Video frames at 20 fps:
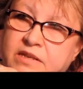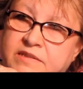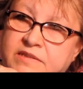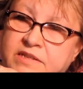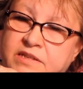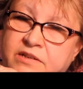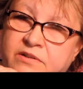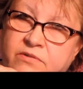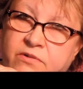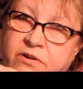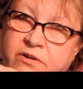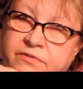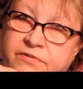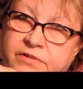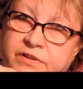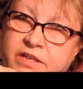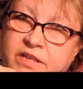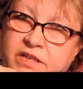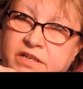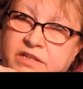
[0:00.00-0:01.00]
is in an
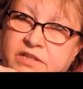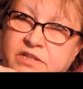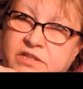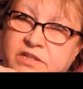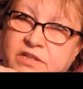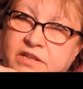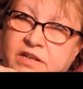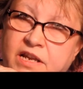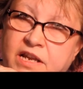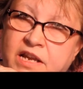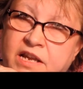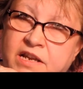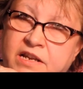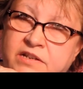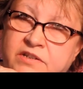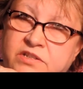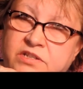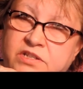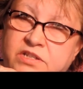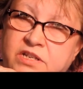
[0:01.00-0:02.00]
orphanage,
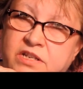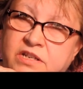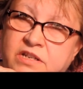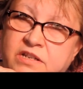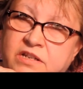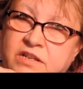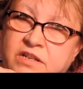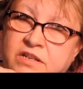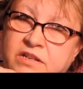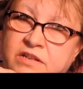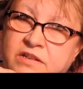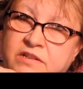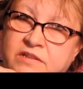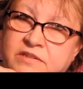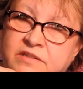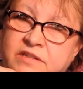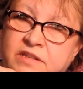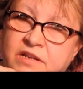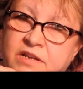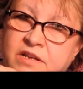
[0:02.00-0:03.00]
and she
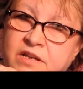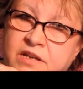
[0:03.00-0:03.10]
is